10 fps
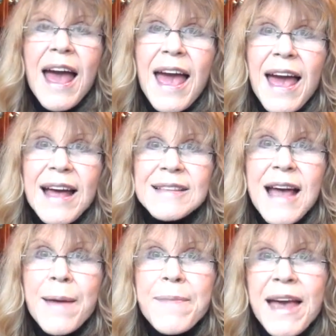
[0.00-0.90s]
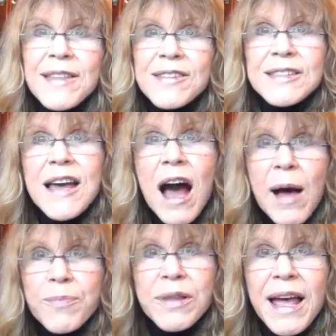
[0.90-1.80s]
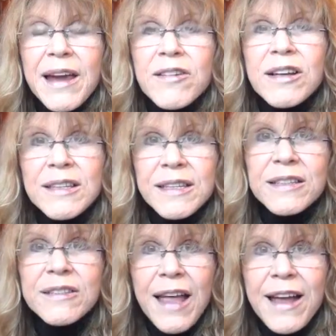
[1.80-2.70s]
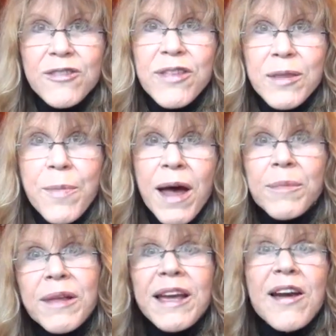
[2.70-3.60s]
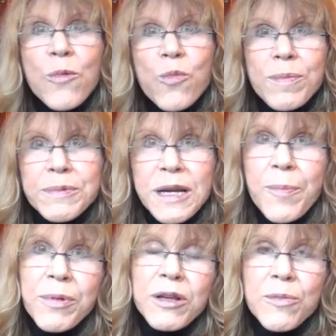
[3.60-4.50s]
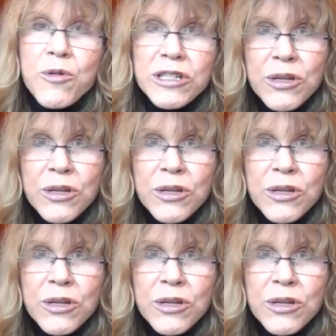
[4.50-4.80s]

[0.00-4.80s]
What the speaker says: and I made the top layer a little lighter than the bottom layer and whipped it up a little more.